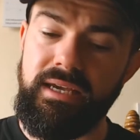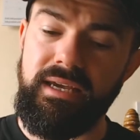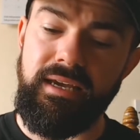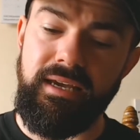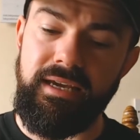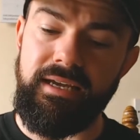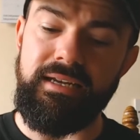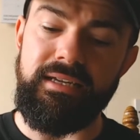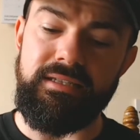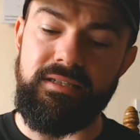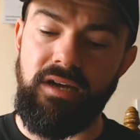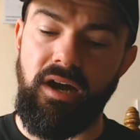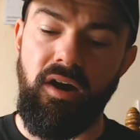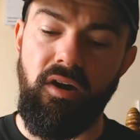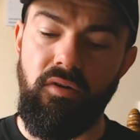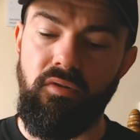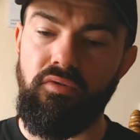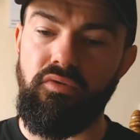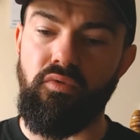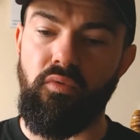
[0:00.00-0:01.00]
in its
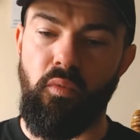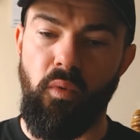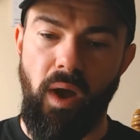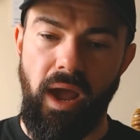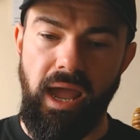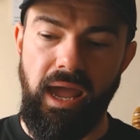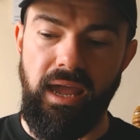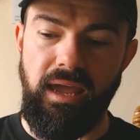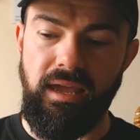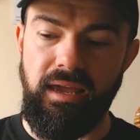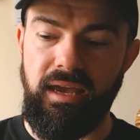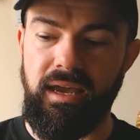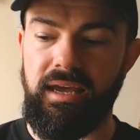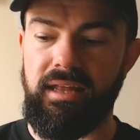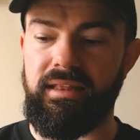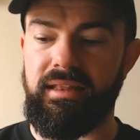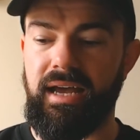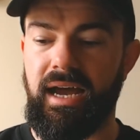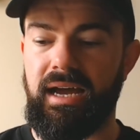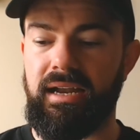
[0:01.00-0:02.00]
own way in
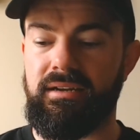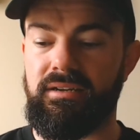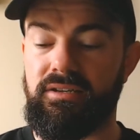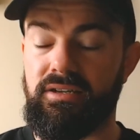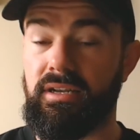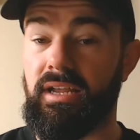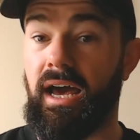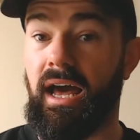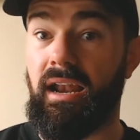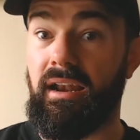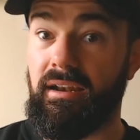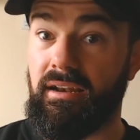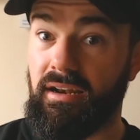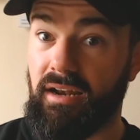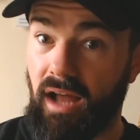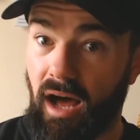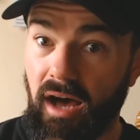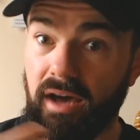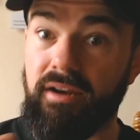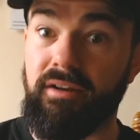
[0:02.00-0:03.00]
that a
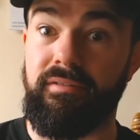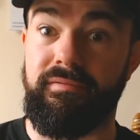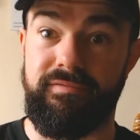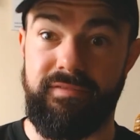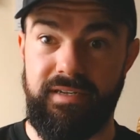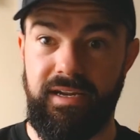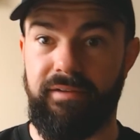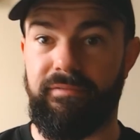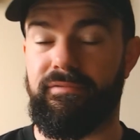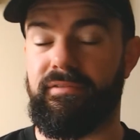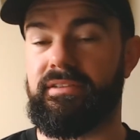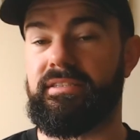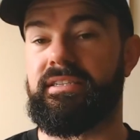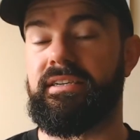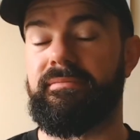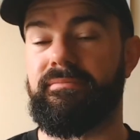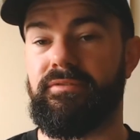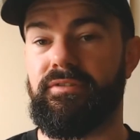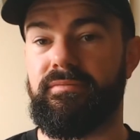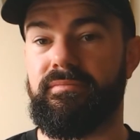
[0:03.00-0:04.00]
lot of different
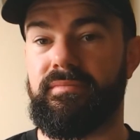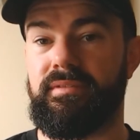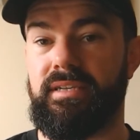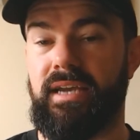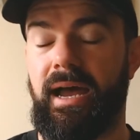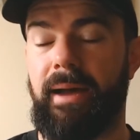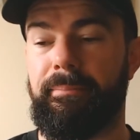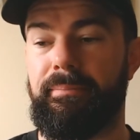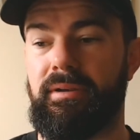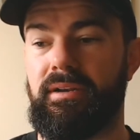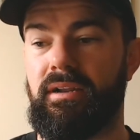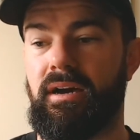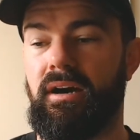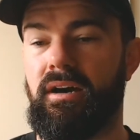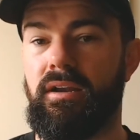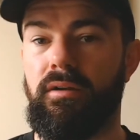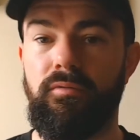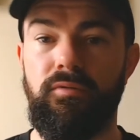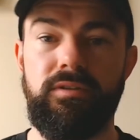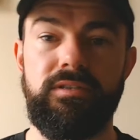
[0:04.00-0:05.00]
symptoms happened all
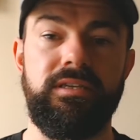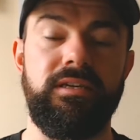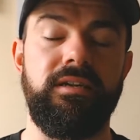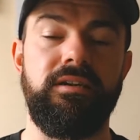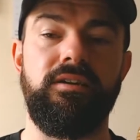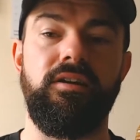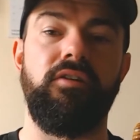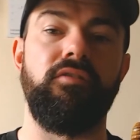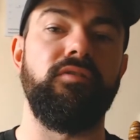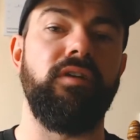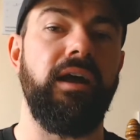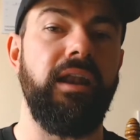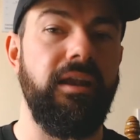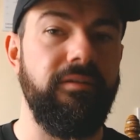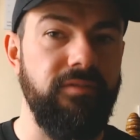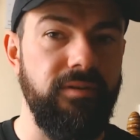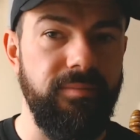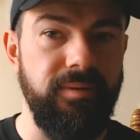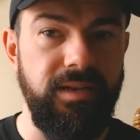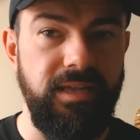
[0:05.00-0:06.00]
at once. And I know not
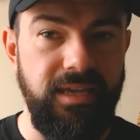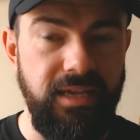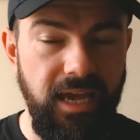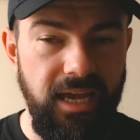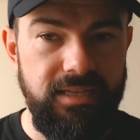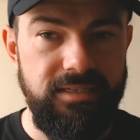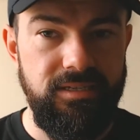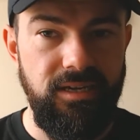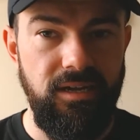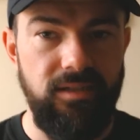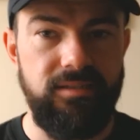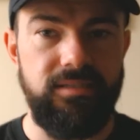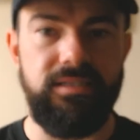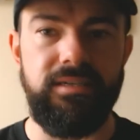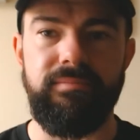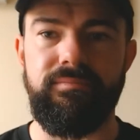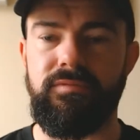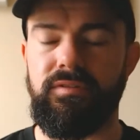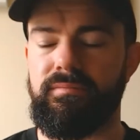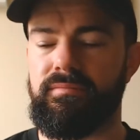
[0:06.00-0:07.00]
everybody gets all the
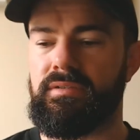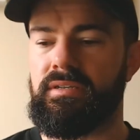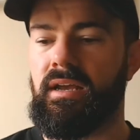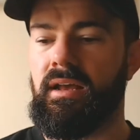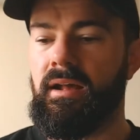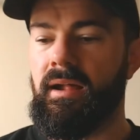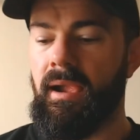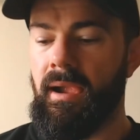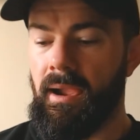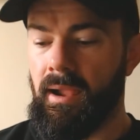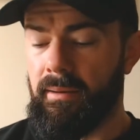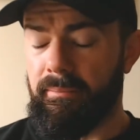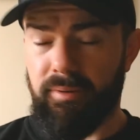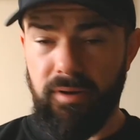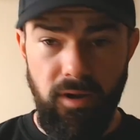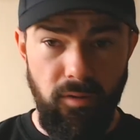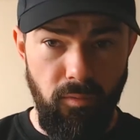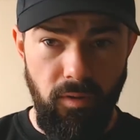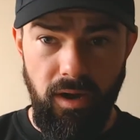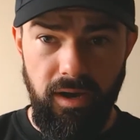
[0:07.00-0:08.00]
symptoms, but
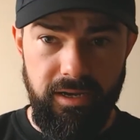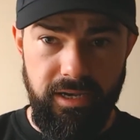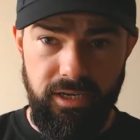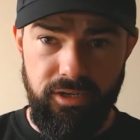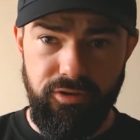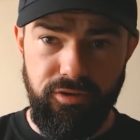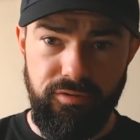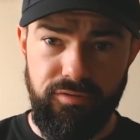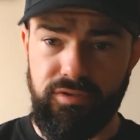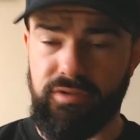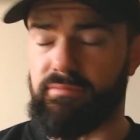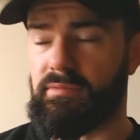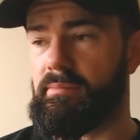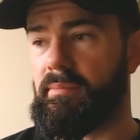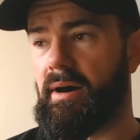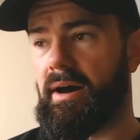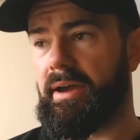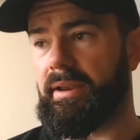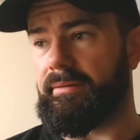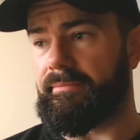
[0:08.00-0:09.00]
I'll walk you through some of
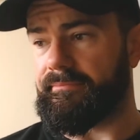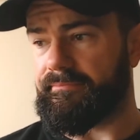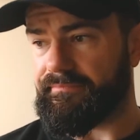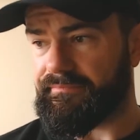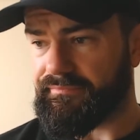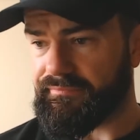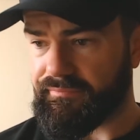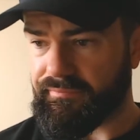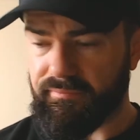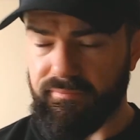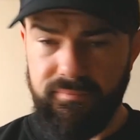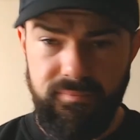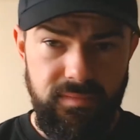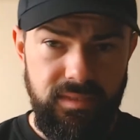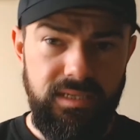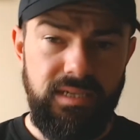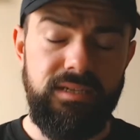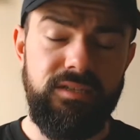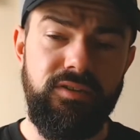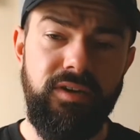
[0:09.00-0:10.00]
mine.
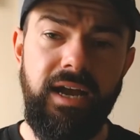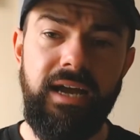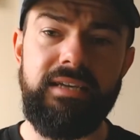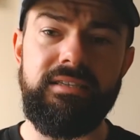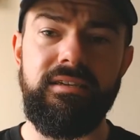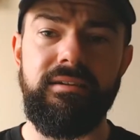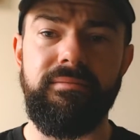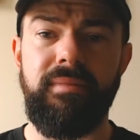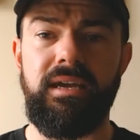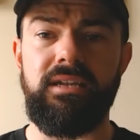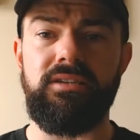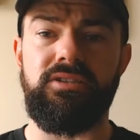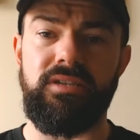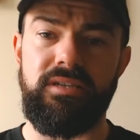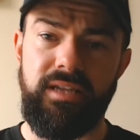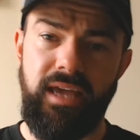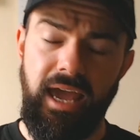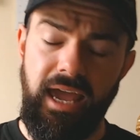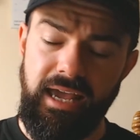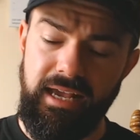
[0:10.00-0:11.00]
So as I mentioned,
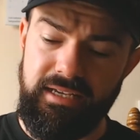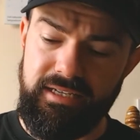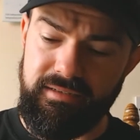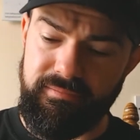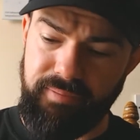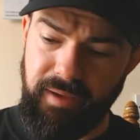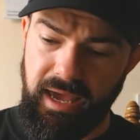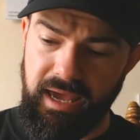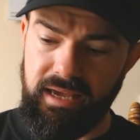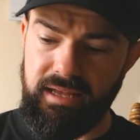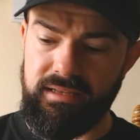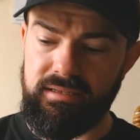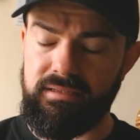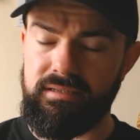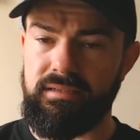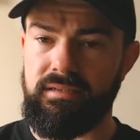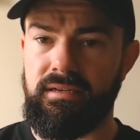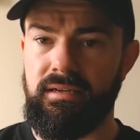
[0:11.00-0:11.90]
aches and pains,